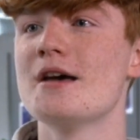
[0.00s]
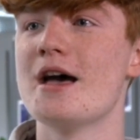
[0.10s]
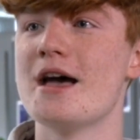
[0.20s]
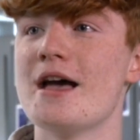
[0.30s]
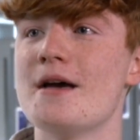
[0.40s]

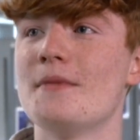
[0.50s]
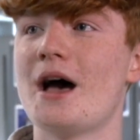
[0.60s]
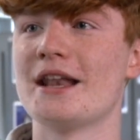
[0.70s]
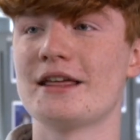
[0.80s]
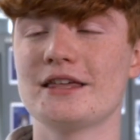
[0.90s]
And
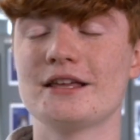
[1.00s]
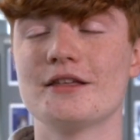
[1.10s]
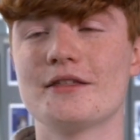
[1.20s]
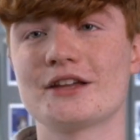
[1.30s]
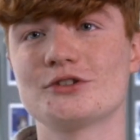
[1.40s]
I think
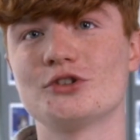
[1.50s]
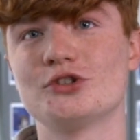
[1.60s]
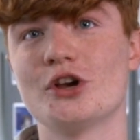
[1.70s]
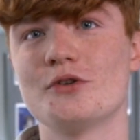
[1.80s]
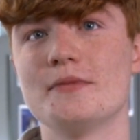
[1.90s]
that that's just
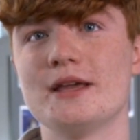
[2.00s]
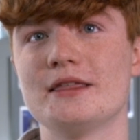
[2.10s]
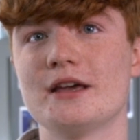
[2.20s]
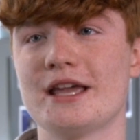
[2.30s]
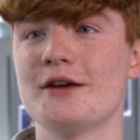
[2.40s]
shown me
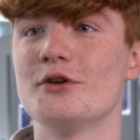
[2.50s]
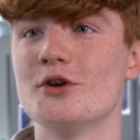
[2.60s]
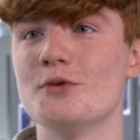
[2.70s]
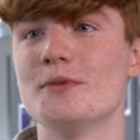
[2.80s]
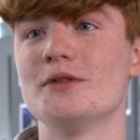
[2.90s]
that here at
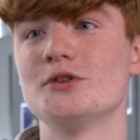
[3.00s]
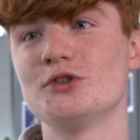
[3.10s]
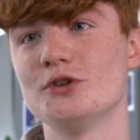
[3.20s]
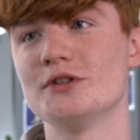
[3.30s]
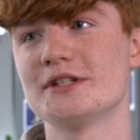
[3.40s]
Newman the
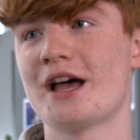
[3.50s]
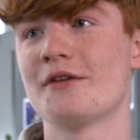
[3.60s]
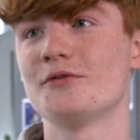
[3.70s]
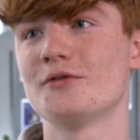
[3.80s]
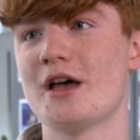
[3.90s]
students
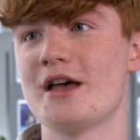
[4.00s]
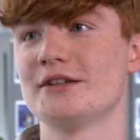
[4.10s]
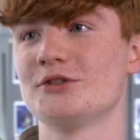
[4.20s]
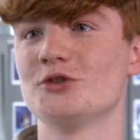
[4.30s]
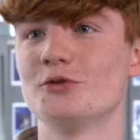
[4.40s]
have
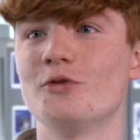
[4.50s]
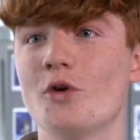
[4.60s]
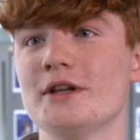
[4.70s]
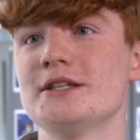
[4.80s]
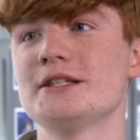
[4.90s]
such a
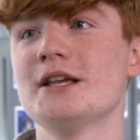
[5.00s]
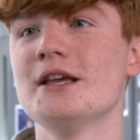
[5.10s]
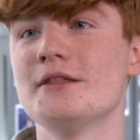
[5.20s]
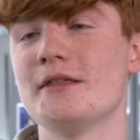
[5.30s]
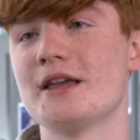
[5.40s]
voice
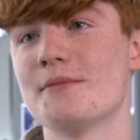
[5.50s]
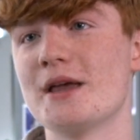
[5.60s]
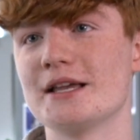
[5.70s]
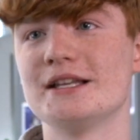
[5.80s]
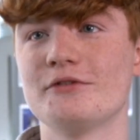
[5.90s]
that they can
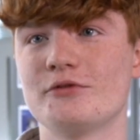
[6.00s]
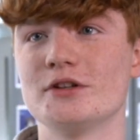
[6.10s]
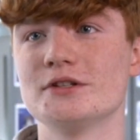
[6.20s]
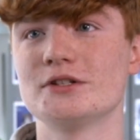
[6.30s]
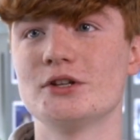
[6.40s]
make a
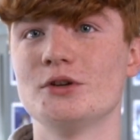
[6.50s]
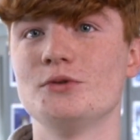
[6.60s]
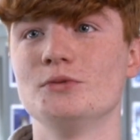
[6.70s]
difference to